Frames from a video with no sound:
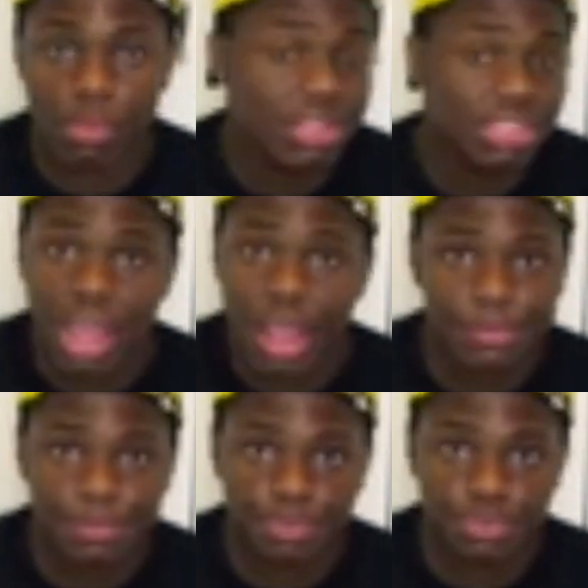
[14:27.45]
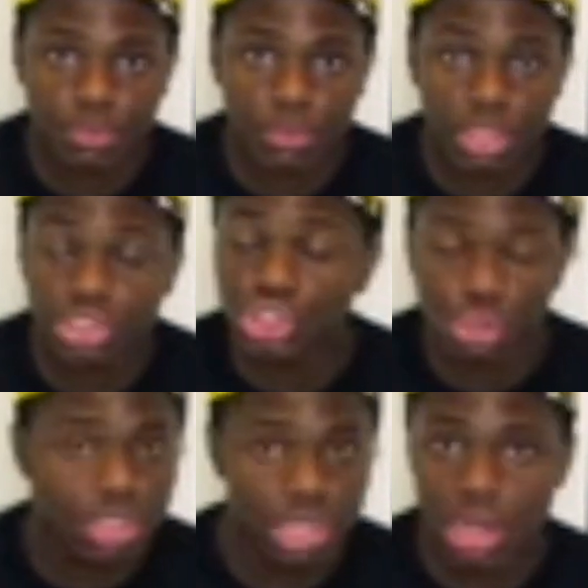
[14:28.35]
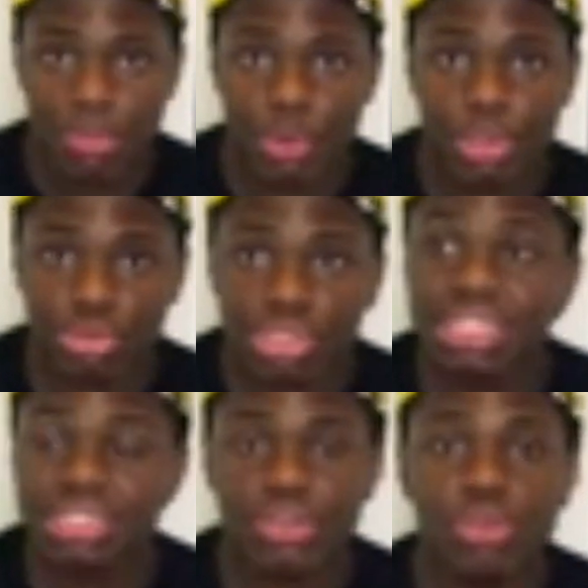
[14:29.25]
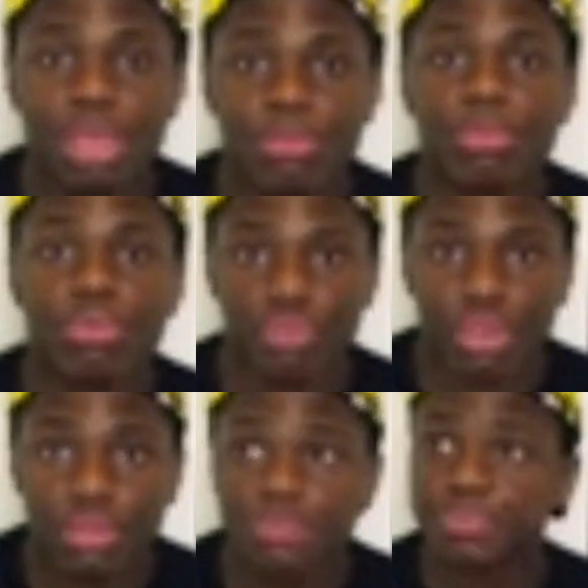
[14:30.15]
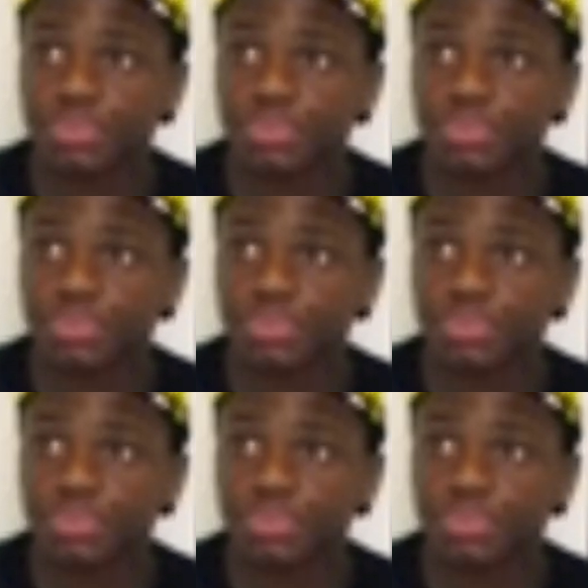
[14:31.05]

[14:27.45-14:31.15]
It's not. It's truly not about what you see. It's how you make people feel.